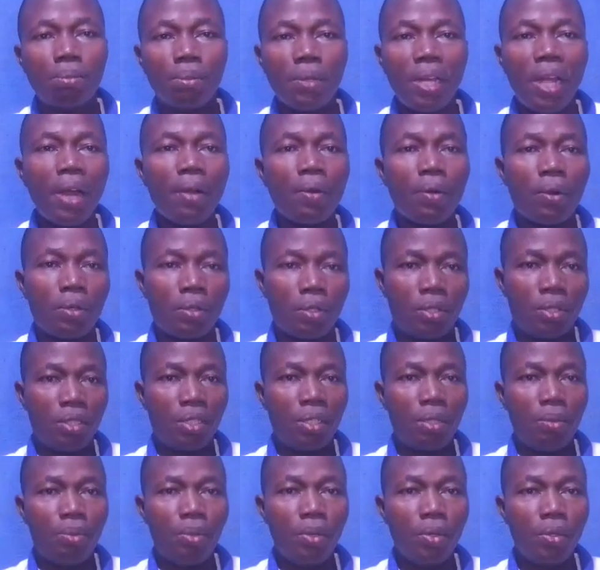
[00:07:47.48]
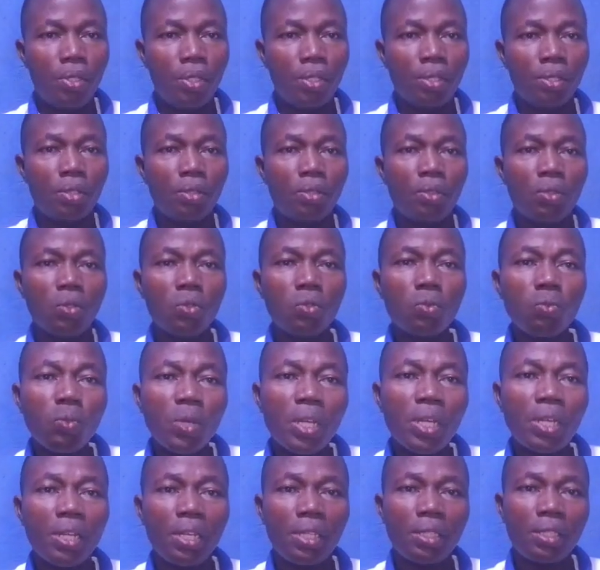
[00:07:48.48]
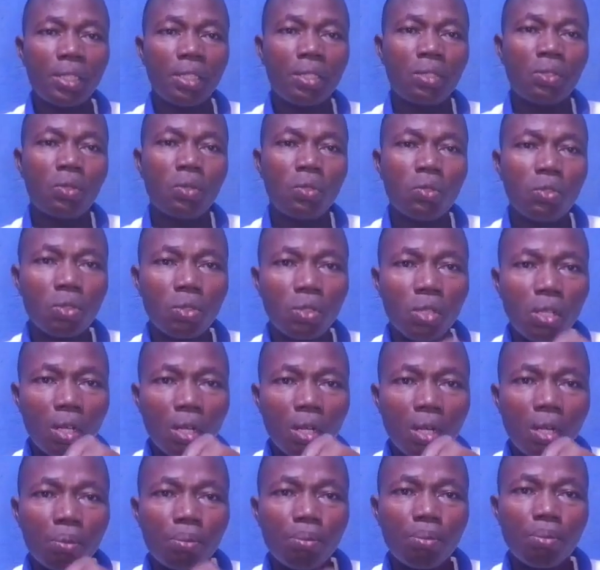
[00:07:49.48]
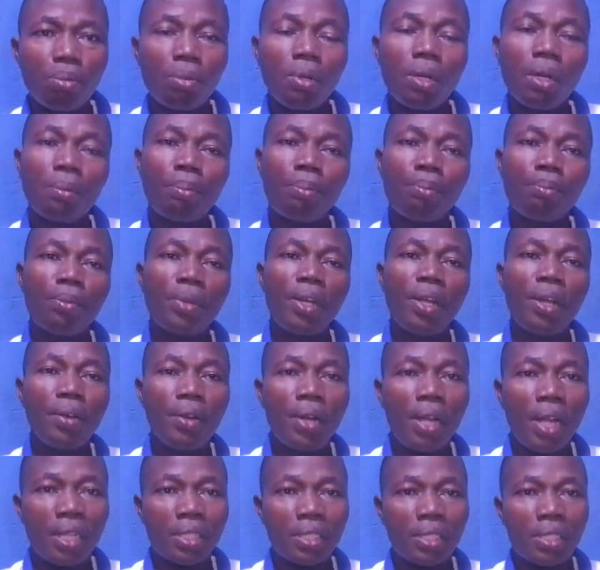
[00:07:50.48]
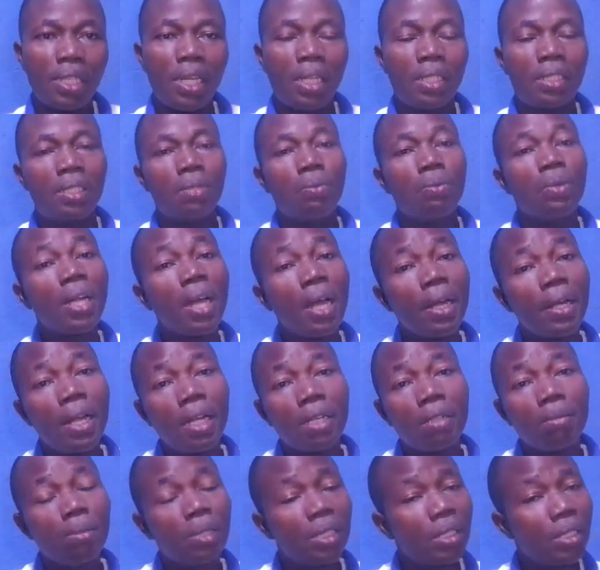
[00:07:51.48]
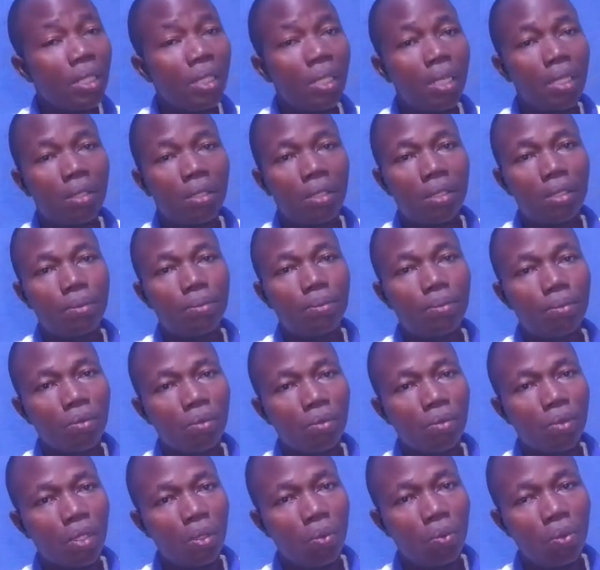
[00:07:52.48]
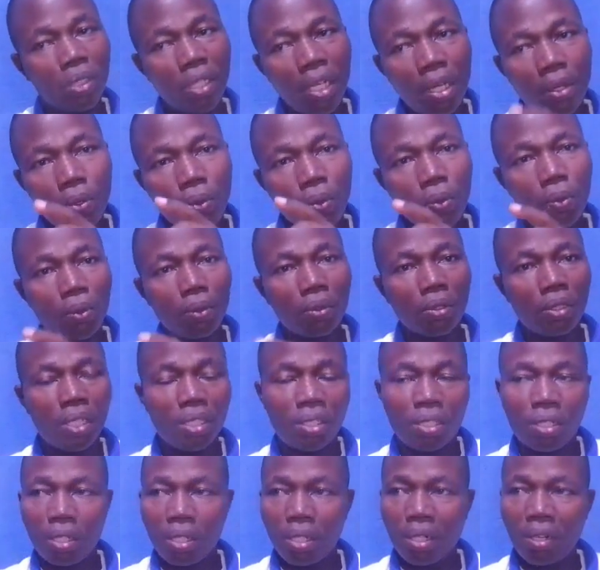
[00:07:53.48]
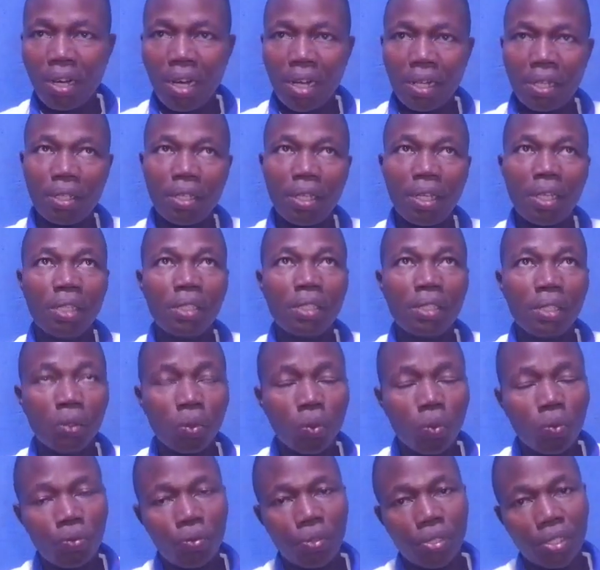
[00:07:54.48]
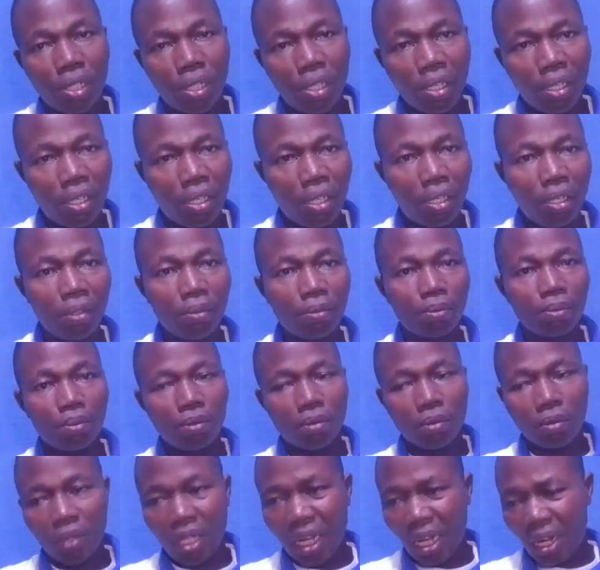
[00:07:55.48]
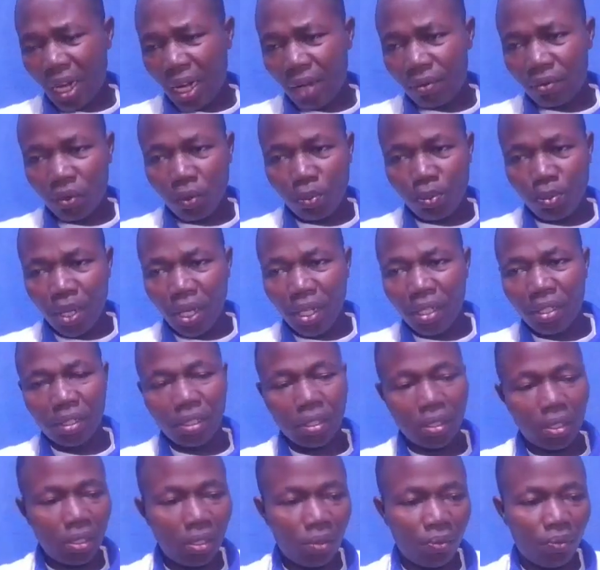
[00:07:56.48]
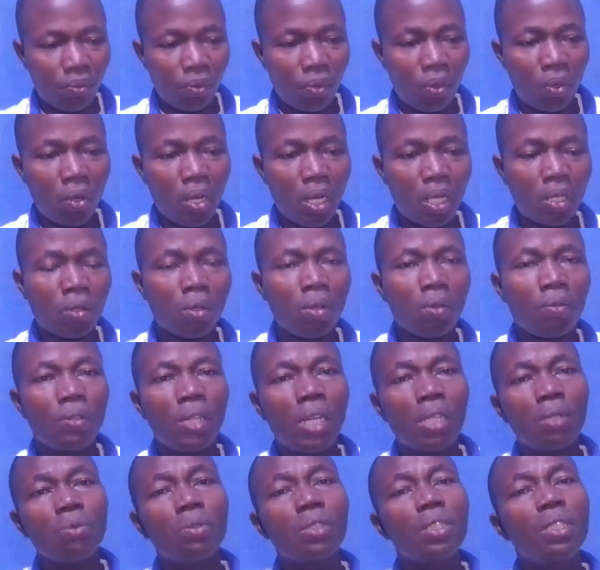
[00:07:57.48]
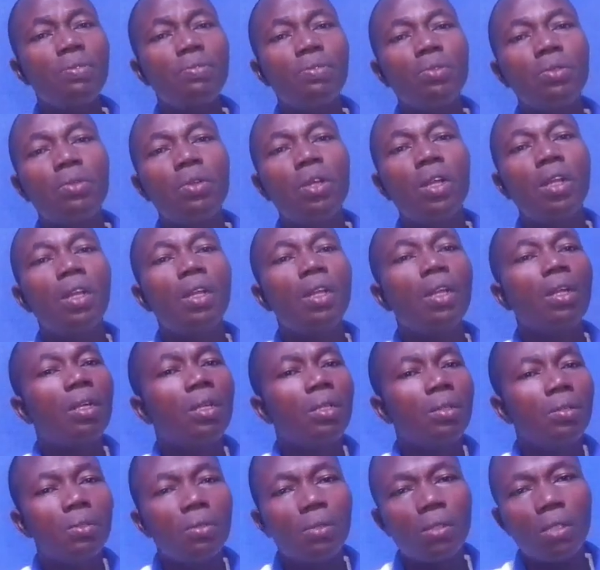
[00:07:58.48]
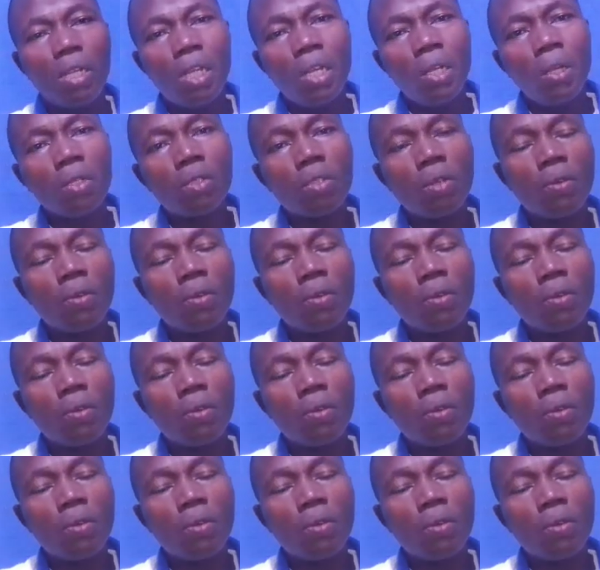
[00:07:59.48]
errors in the building, those weaknesses, those areas that will carry out maintenance. We tell you there's a crack here, the roof is leaking, I have to paint the floor and all of that. We'll give you a lot